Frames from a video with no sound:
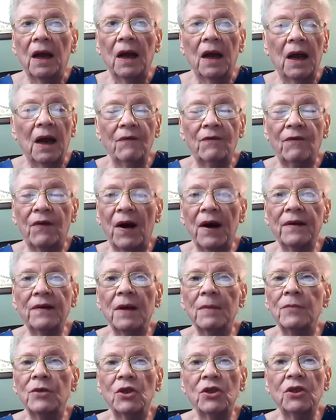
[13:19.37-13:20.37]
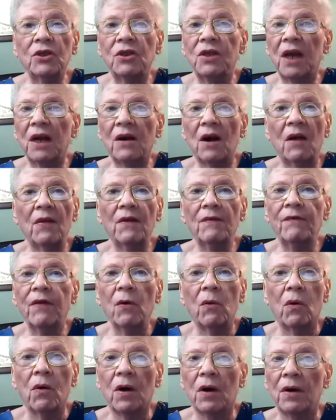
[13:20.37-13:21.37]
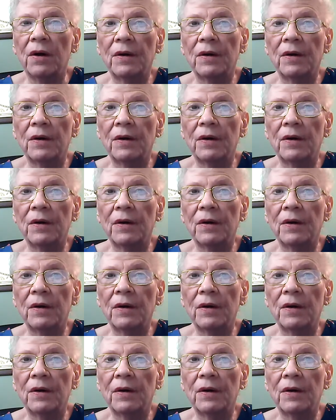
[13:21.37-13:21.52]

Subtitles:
and find them just dead on the floor.